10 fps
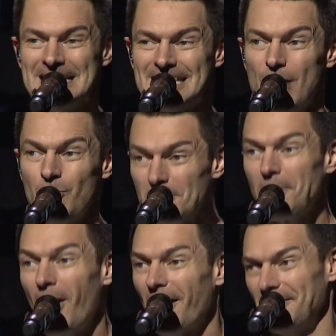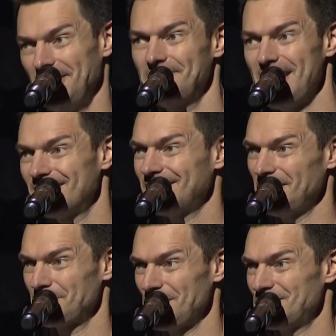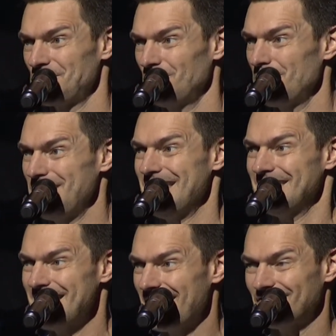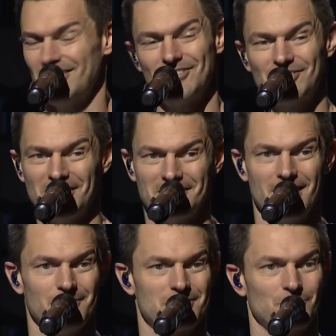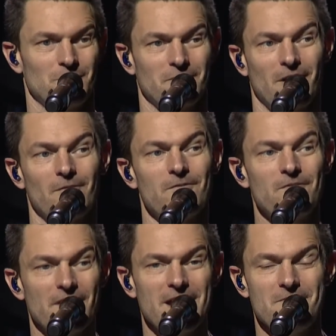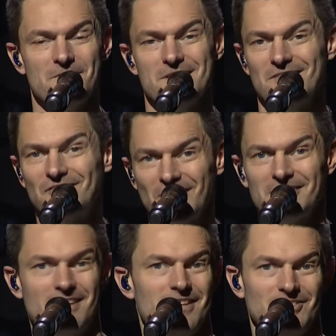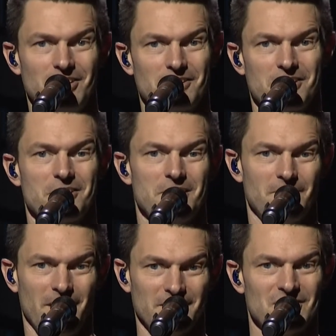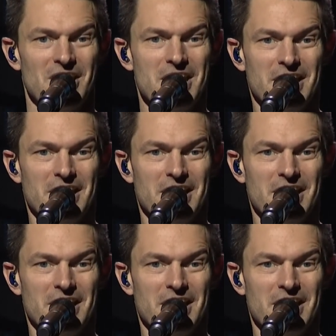Now, one part of that celebration will be next Sunday, which is one of our favorite Sundays here in Creative Arts.